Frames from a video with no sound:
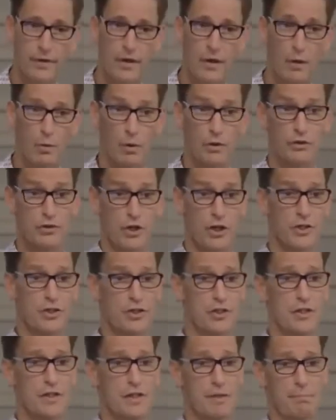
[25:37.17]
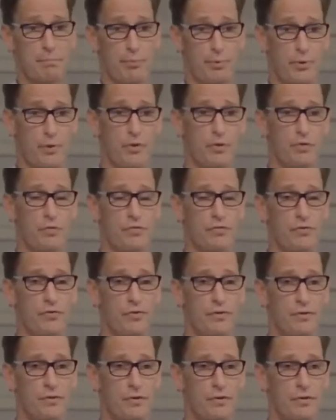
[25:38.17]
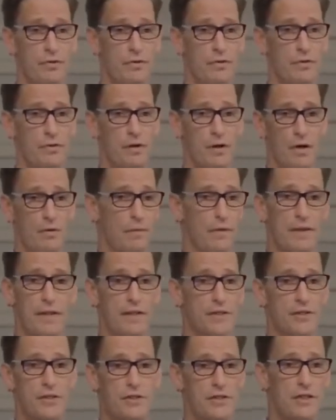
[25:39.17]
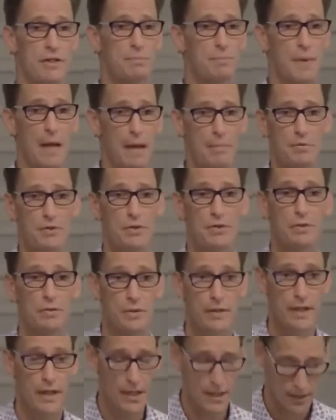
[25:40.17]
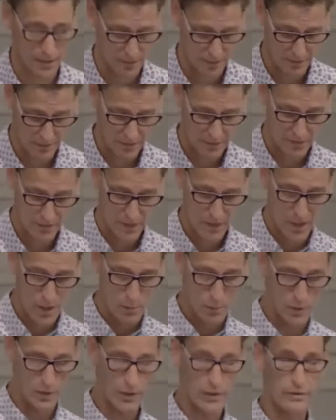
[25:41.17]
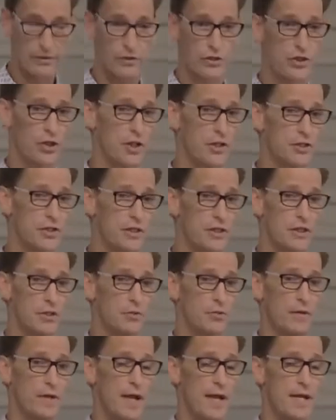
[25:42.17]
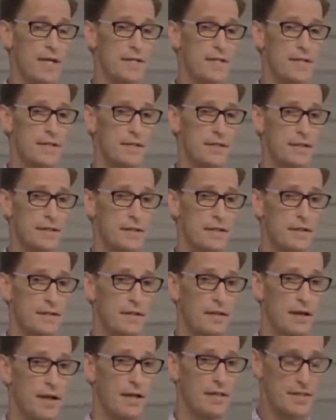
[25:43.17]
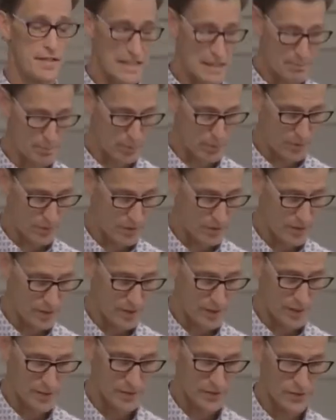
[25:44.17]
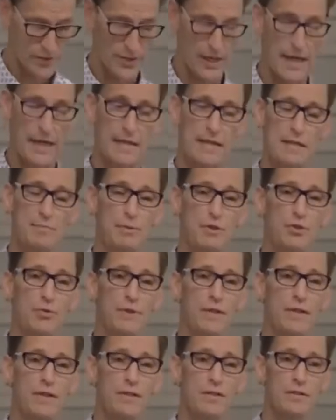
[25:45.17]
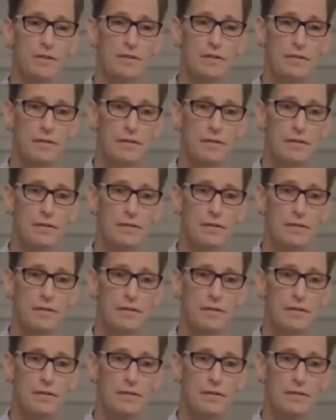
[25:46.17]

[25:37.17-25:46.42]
Will judging improve our relationship? Absolutely not. Will judging create a deeper understanding between us?